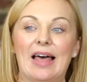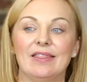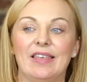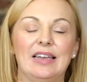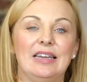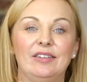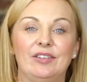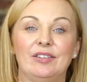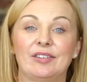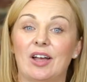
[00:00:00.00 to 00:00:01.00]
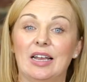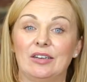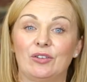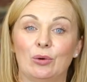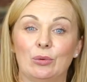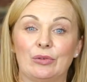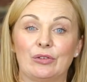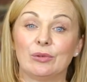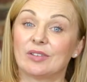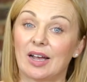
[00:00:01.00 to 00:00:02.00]
and then into xylitol.
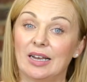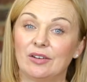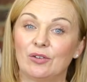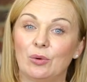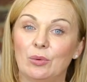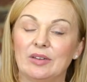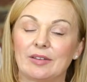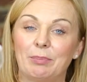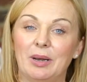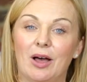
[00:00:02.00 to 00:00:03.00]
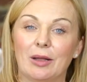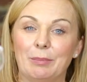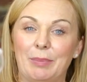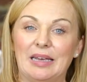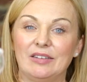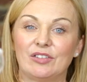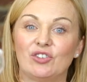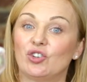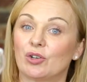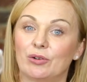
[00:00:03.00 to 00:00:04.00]
So xylitol is a plant-based
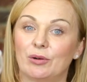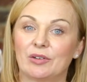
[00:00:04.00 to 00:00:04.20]
sugar